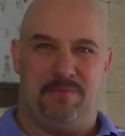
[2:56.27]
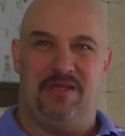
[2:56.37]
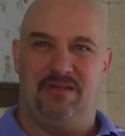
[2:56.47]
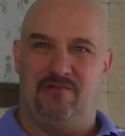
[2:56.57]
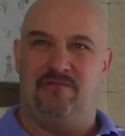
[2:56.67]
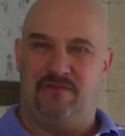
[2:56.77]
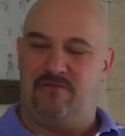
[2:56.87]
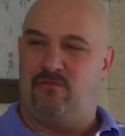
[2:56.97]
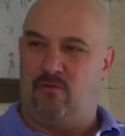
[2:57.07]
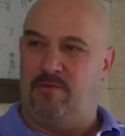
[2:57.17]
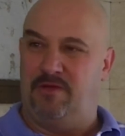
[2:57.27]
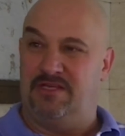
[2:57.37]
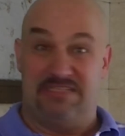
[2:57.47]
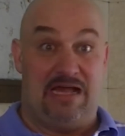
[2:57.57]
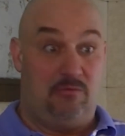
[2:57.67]
be a good fit for me,
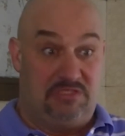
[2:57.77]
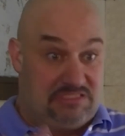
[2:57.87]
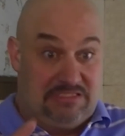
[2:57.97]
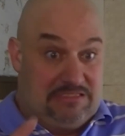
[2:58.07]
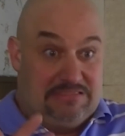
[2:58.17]
because I was